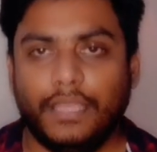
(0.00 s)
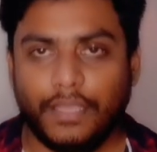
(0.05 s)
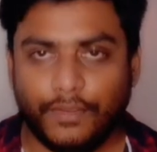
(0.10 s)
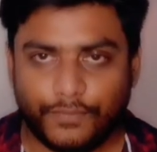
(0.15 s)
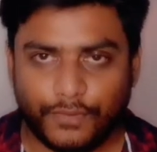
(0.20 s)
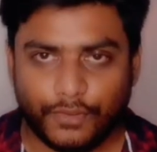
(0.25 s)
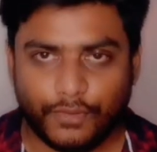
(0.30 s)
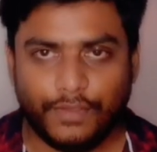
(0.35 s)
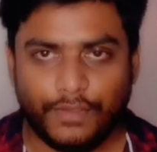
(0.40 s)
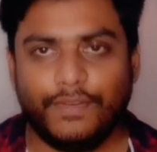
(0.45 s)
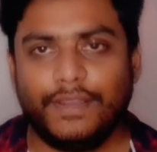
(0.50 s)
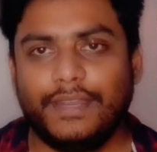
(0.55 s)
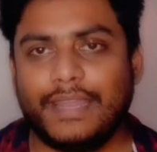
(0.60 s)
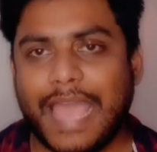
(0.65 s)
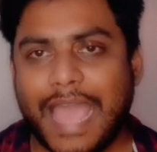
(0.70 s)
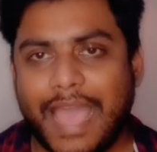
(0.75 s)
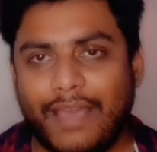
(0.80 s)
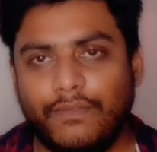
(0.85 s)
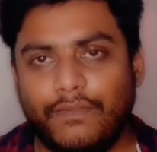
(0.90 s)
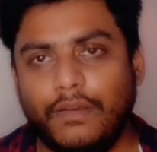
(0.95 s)
if you even
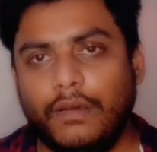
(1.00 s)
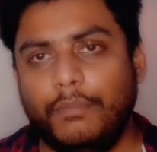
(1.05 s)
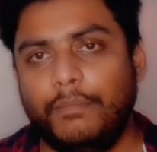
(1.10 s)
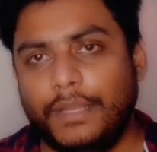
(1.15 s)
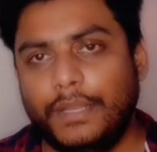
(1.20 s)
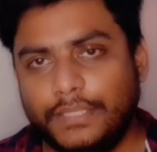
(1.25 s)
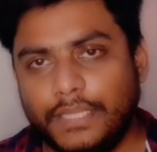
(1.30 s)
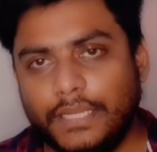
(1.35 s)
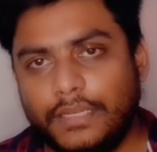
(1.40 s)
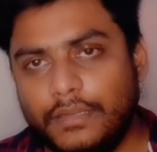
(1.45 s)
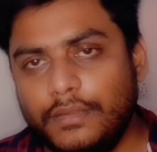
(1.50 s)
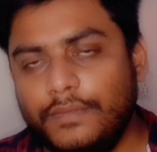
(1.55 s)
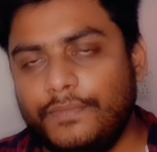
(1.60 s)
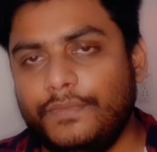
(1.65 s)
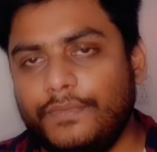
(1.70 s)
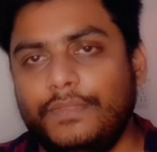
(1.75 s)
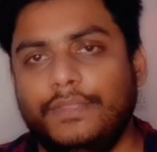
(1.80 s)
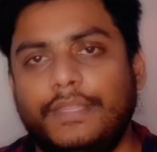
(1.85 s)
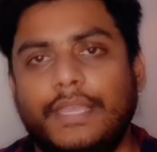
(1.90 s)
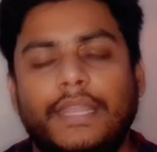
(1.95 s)
have a budget,
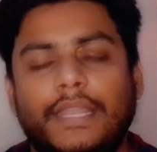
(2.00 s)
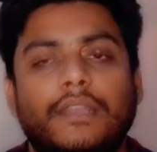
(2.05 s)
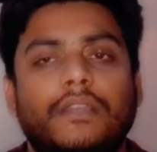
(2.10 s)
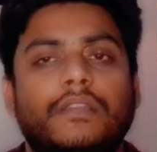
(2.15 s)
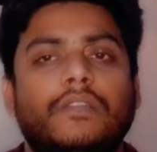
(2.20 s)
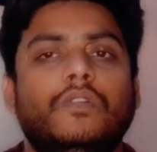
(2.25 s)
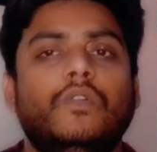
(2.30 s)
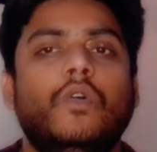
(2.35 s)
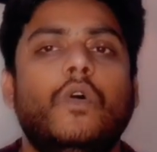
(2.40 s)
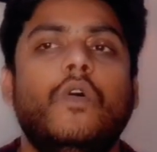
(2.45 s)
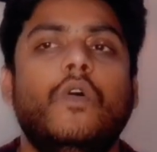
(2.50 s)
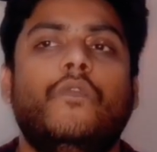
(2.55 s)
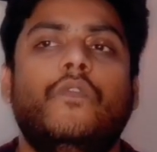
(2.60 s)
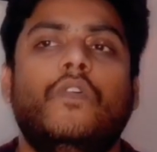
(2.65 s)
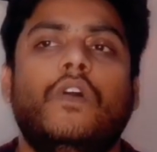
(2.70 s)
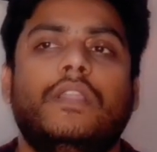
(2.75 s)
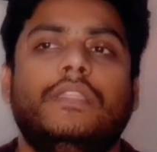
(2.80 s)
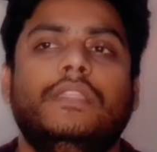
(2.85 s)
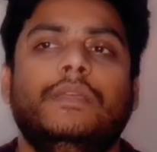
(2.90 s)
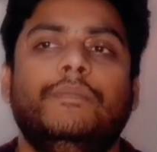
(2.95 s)
then go
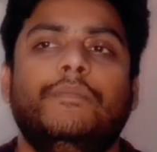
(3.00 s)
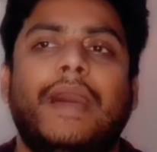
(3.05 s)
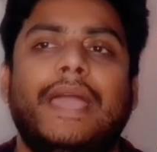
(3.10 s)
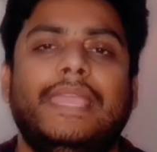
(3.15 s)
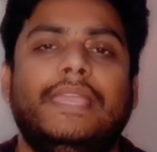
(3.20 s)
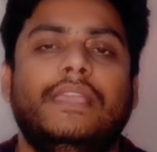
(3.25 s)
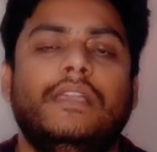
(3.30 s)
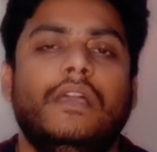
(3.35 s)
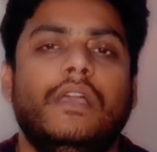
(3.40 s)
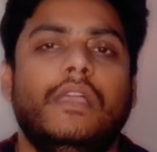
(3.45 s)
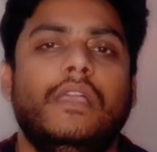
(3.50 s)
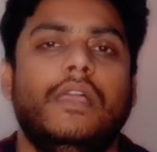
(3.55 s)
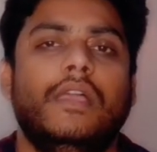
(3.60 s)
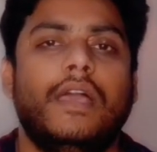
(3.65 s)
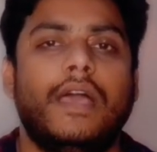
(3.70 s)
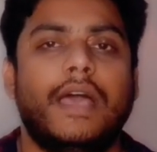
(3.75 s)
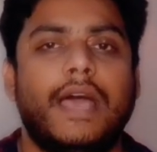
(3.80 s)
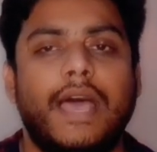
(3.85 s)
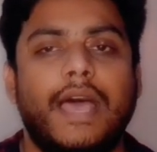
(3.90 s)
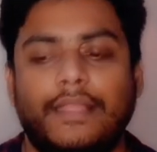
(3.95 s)
for the mic.
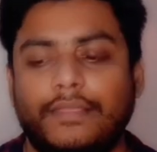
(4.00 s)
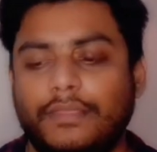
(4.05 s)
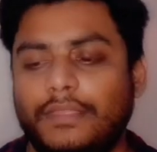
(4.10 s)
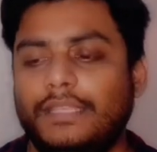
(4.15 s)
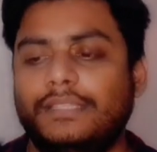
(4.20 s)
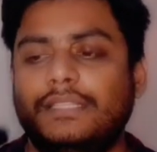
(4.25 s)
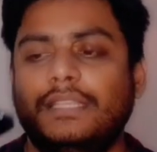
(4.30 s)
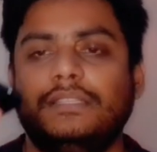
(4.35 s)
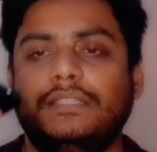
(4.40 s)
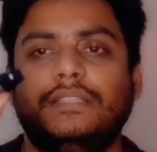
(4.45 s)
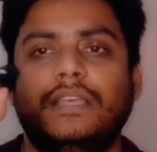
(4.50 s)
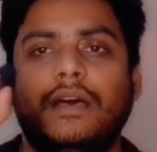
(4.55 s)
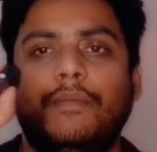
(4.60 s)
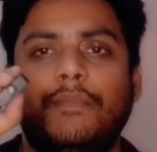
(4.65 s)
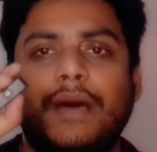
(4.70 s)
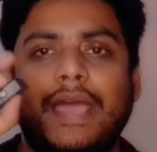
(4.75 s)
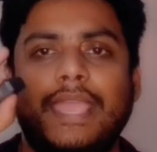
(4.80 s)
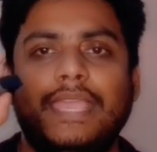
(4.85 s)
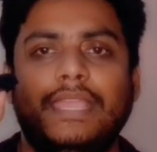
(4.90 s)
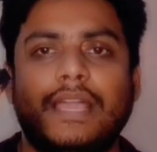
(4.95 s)
And this is the
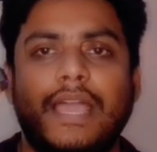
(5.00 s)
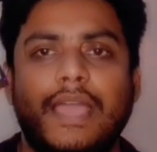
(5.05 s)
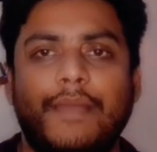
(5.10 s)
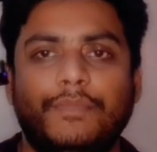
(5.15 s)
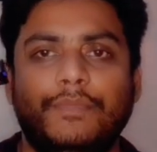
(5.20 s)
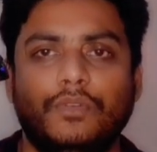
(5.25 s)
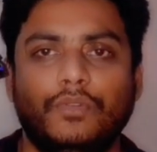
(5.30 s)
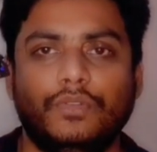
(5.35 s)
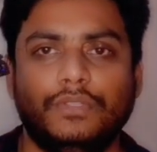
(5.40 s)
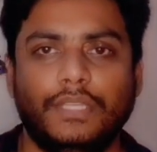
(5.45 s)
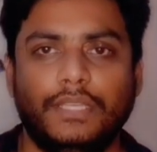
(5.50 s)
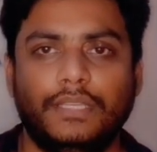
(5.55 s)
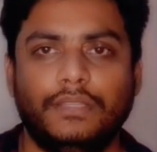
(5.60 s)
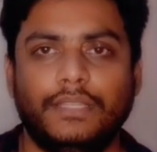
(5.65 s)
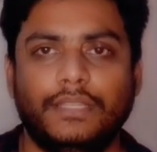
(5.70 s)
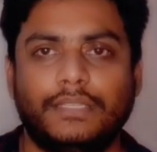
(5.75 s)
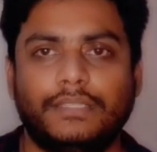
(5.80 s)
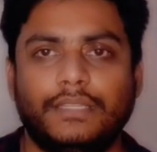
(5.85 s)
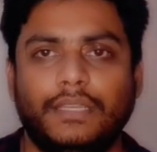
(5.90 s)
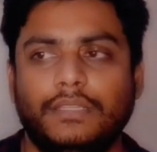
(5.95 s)
mic I am
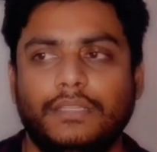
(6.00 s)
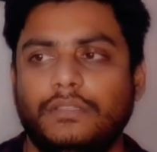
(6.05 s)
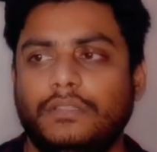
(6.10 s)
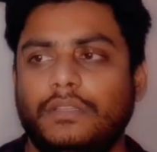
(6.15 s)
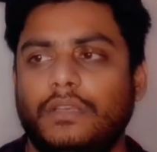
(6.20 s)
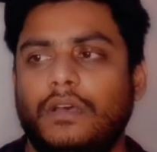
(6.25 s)
using. This is